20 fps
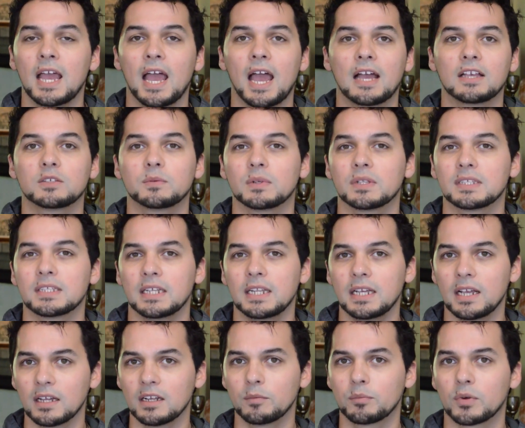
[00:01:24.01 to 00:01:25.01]
as well as any
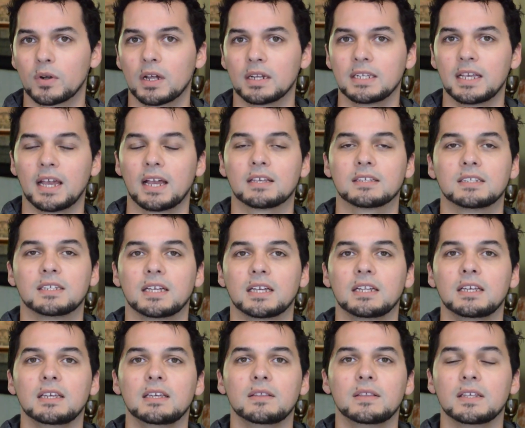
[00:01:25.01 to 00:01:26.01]
kind of broadcasting,
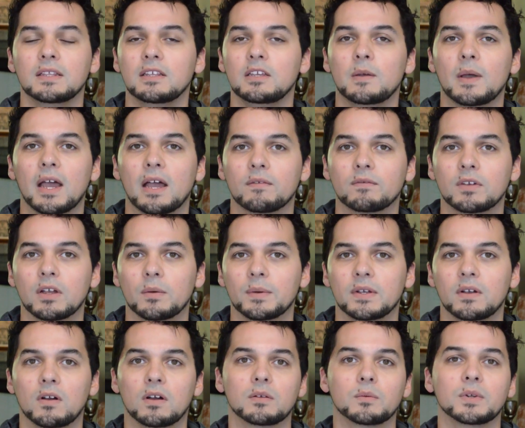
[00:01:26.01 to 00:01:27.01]
anything that you have
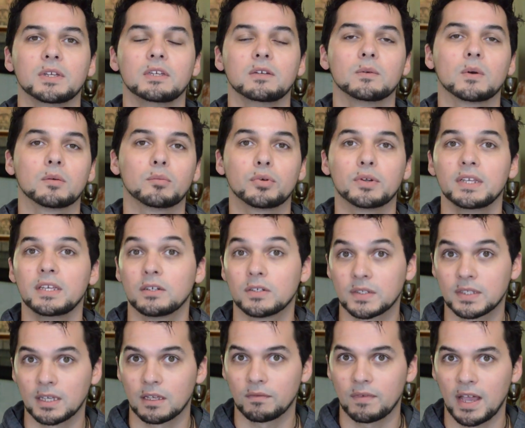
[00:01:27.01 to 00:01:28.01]
going on where you are putting
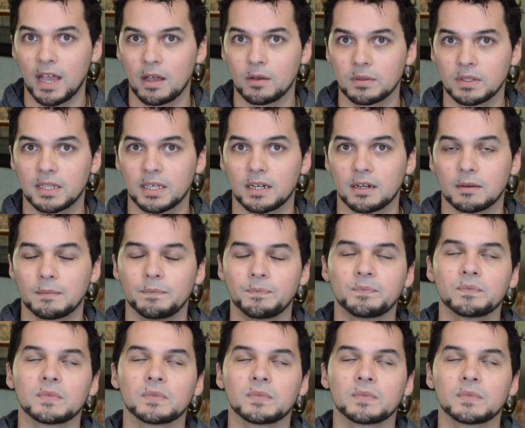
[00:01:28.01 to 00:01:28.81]
yourself out there.